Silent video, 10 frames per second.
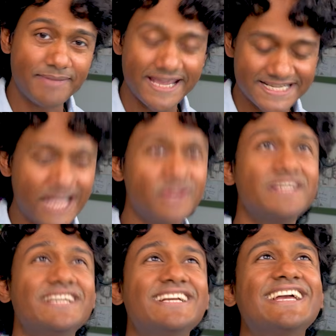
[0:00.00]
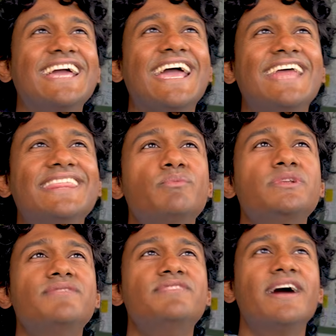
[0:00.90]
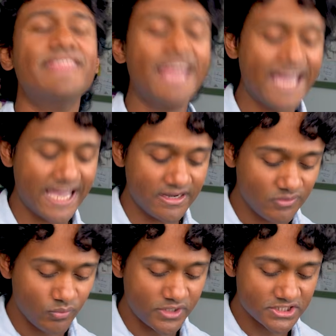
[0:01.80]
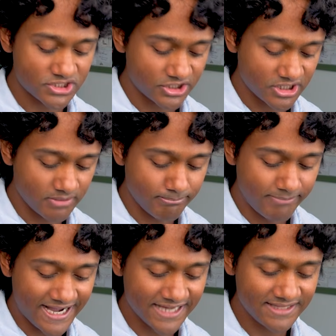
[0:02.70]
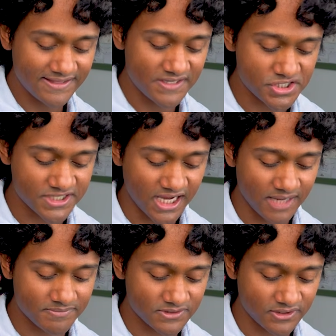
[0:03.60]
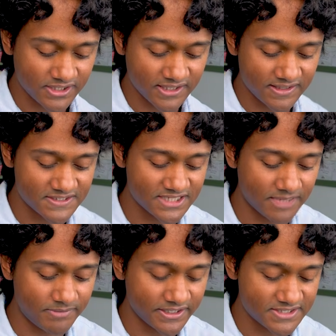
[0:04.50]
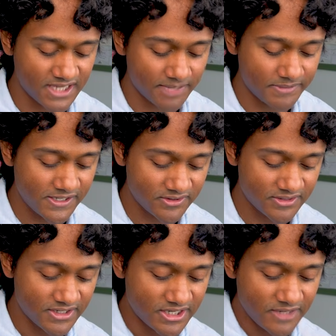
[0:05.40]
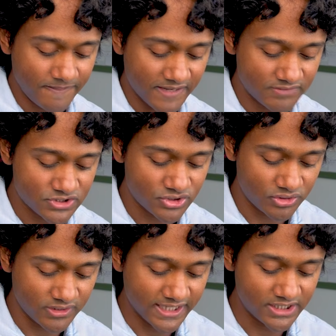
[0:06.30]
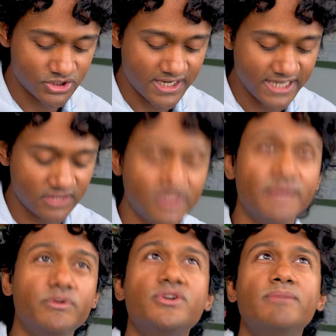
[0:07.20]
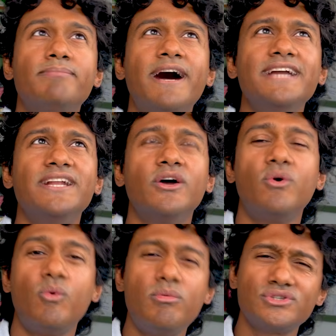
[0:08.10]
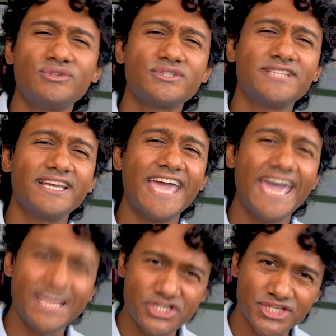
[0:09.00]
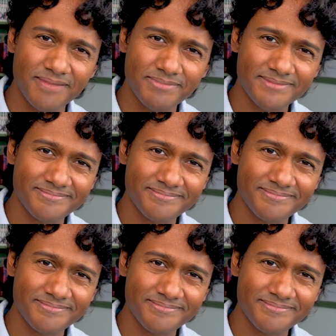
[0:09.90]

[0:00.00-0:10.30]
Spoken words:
page out. And then when you've done that, we can start to combine these shapes. So look at this example at the top here. You have a circle and a triangle. And when you combine it, it almost looks like a head shape,